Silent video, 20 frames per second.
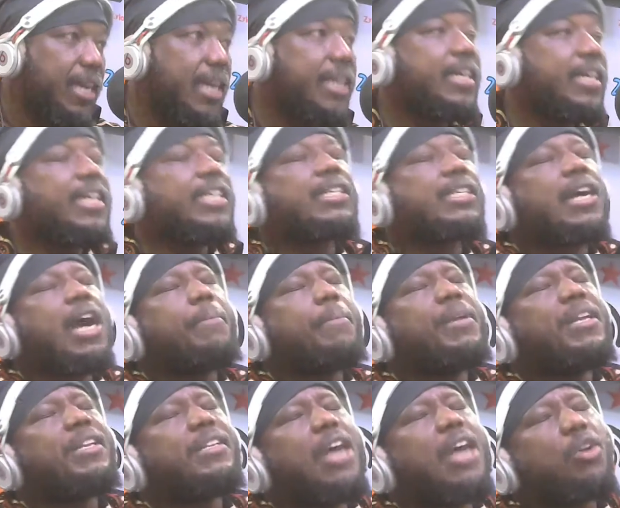And he's
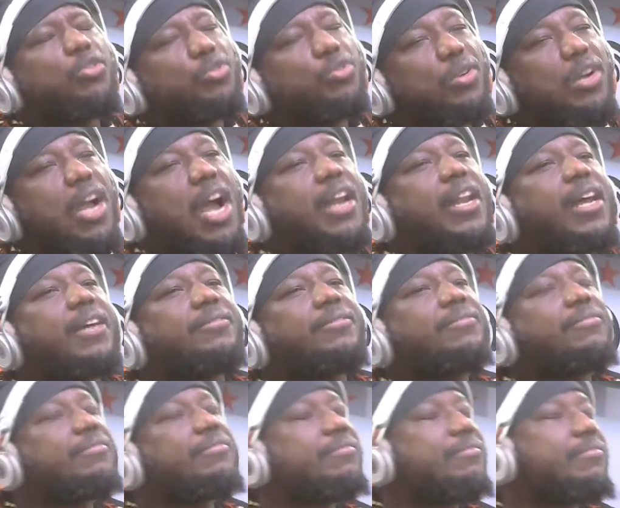coming down to Ghana,
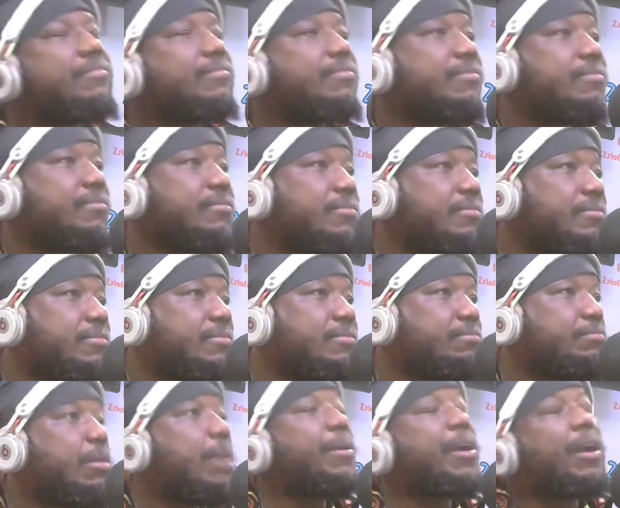
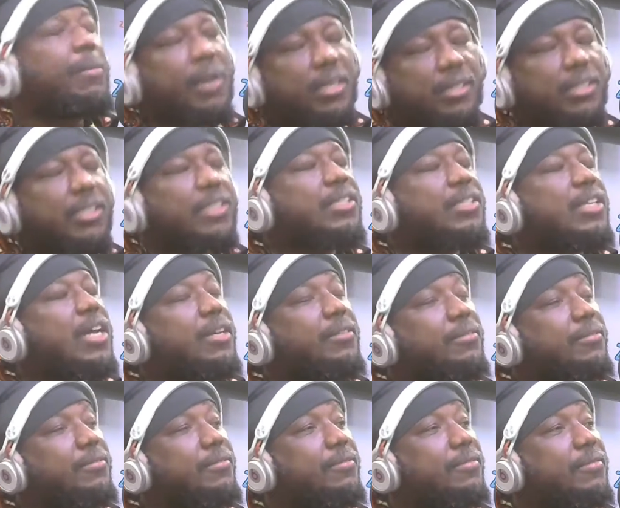my brother, my sister,
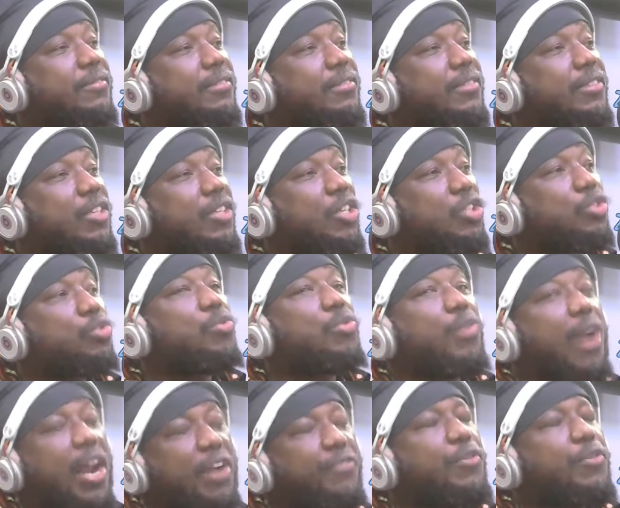to
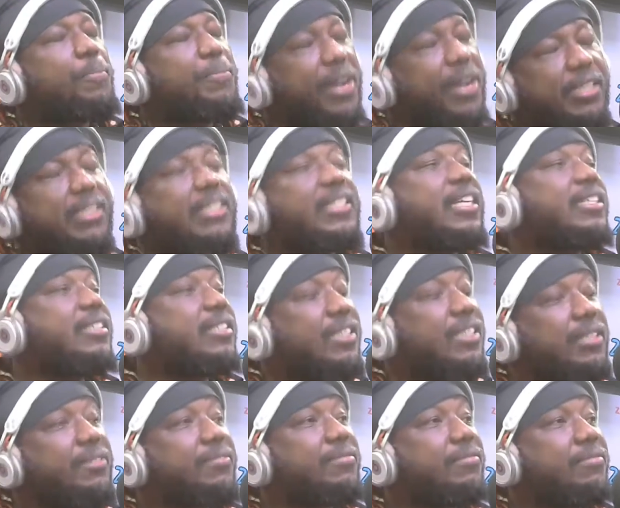run for
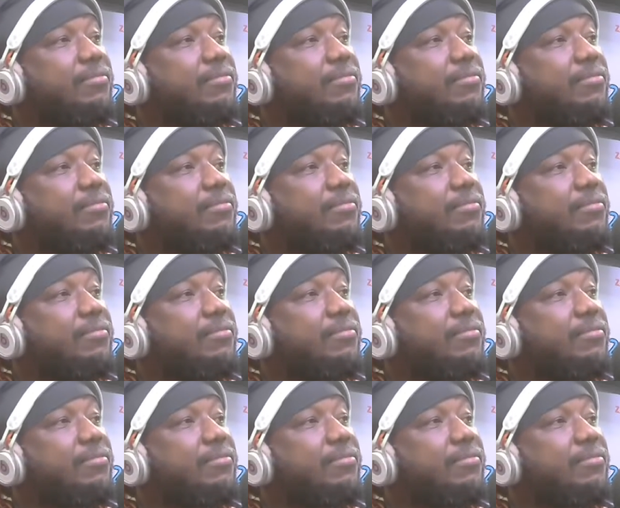presidency.